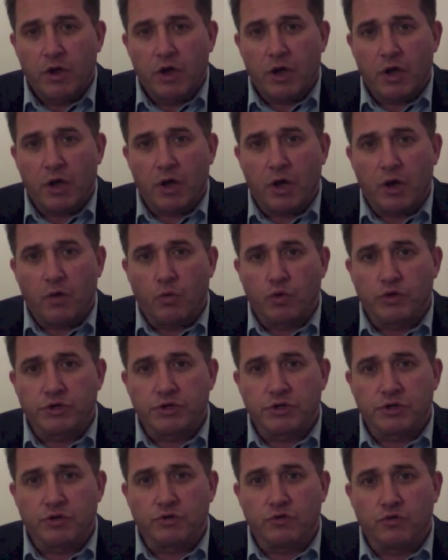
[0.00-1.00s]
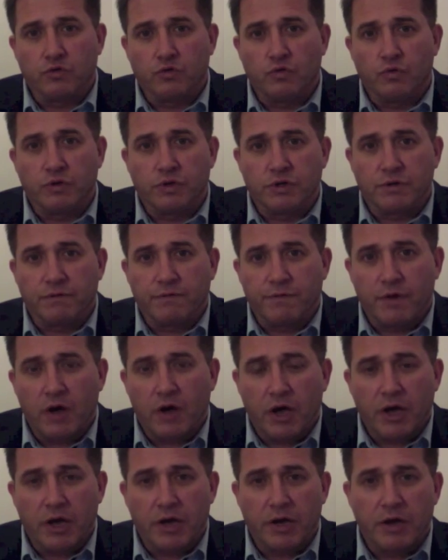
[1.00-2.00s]
uh, was to
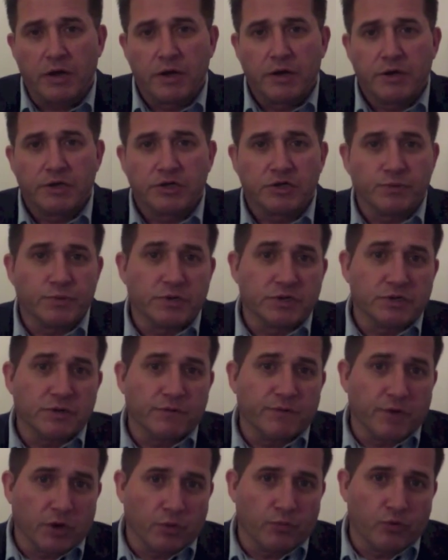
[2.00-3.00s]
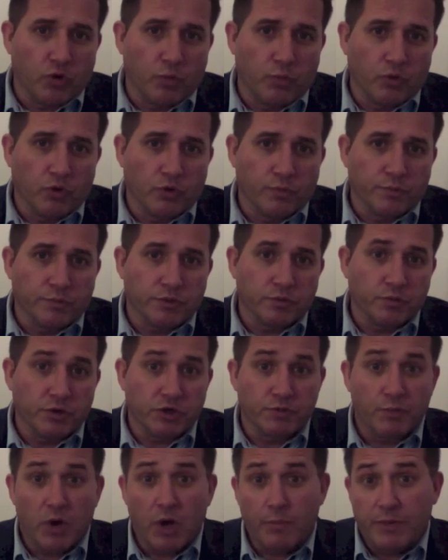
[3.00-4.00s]
define specific problems
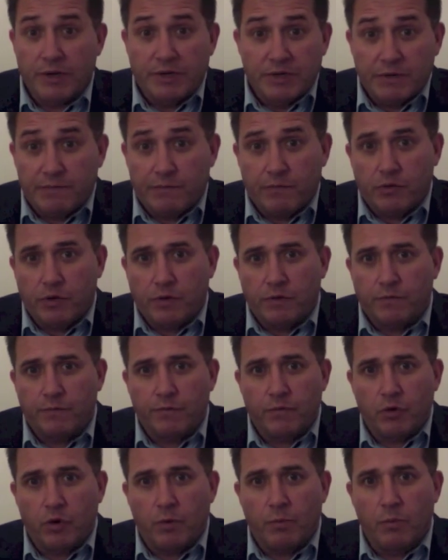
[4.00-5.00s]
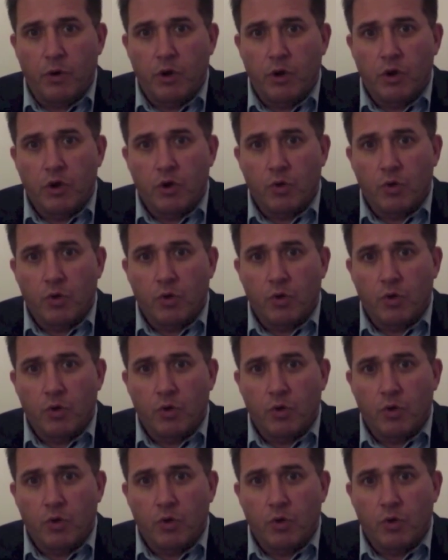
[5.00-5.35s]
which might be different from